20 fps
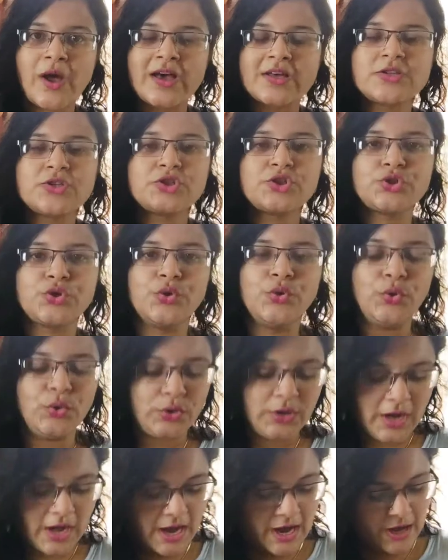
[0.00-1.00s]
as
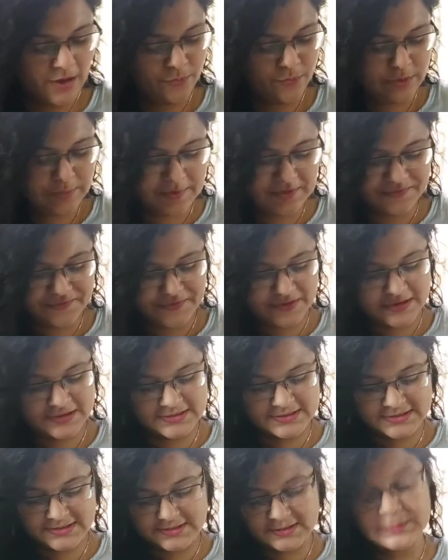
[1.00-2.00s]
shown, I will be
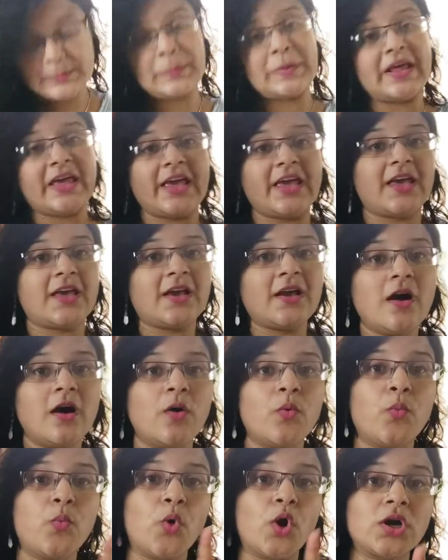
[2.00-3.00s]
first displaying
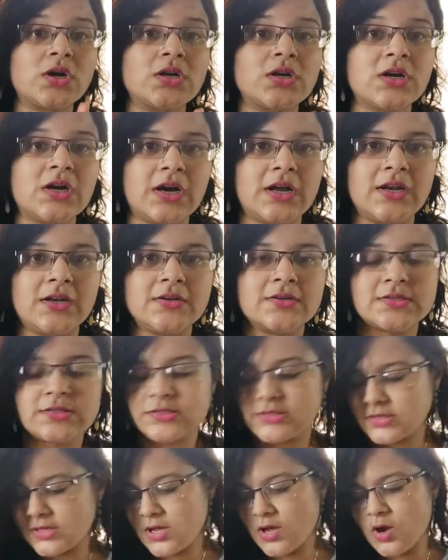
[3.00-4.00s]
how
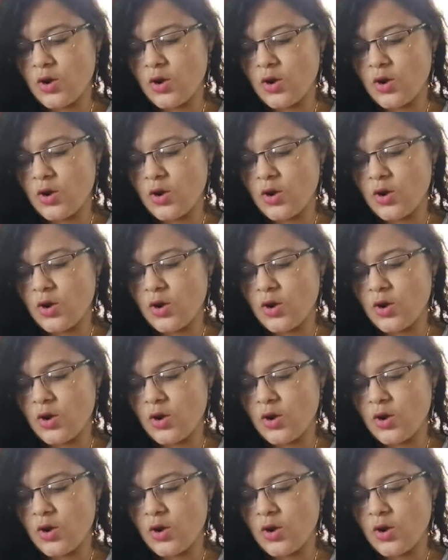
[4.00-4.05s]
watercolors,